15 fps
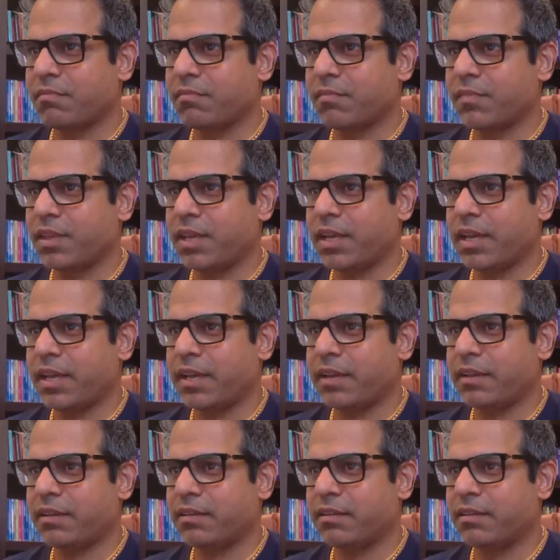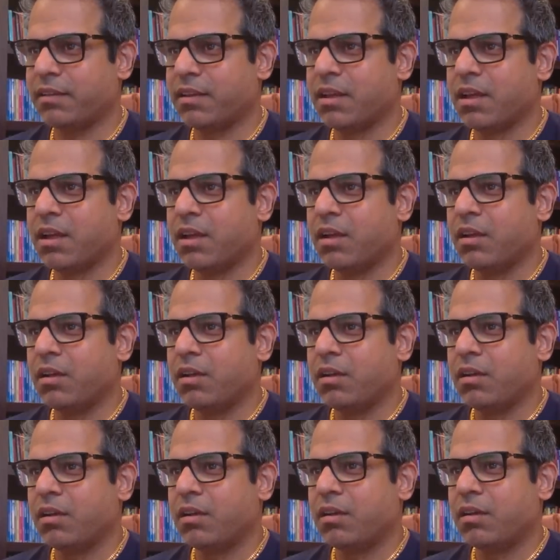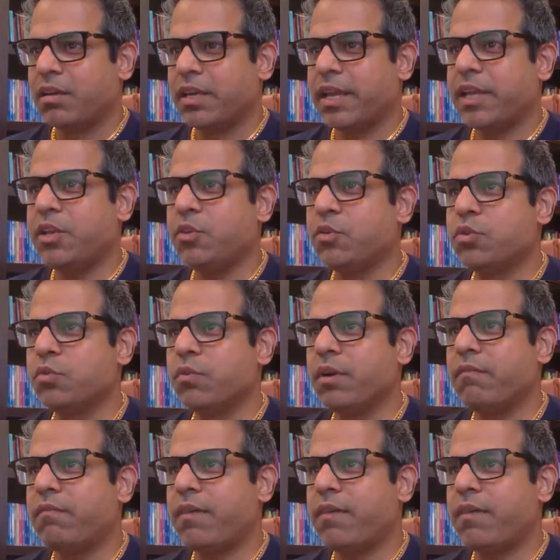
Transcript: Okay. Can you do a